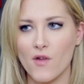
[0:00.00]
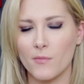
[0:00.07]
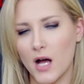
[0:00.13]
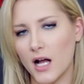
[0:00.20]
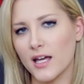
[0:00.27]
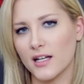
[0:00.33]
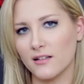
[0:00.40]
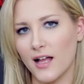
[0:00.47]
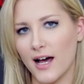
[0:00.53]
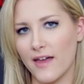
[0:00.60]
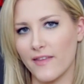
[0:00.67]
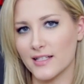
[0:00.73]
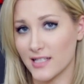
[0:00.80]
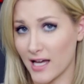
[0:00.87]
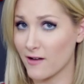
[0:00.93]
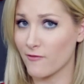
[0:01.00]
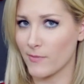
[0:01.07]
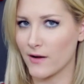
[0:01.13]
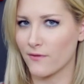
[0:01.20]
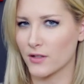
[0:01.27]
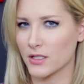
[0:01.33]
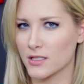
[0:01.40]
I'm not gonna lie, that's kind of
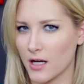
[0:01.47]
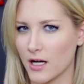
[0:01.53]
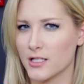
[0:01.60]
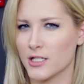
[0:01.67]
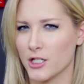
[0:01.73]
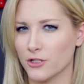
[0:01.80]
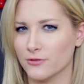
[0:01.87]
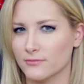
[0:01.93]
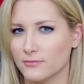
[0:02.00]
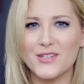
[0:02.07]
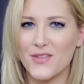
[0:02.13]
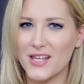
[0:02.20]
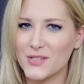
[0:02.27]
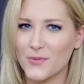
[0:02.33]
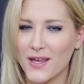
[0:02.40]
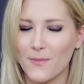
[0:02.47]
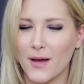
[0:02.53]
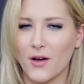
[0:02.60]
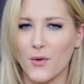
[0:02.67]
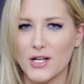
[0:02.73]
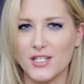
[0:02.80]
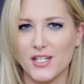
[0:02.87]
my first thought too. So this week,
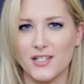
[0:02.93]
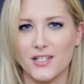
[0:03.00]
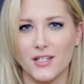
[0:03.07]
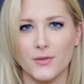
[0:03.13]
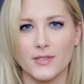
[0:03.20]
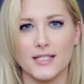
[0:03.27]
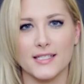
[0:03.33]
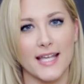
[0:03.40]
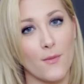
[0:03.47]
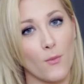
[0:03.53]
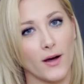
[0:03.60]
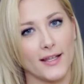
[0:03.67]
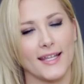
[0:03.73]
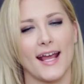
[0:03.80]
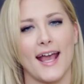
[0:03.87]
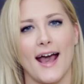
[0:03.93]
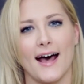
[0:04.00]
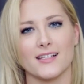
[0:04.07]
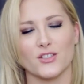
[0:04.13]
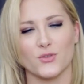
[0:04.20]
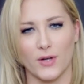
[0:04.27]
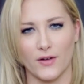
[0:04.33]
my question to you is the same one that I
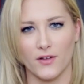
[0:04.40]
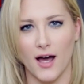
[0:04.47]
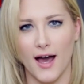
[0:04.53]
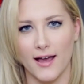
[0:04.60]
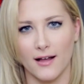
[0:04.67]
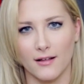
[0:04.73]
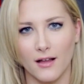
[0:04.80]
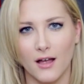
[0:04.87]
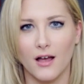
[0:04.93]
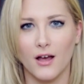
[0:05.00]
asked Rev Kyle.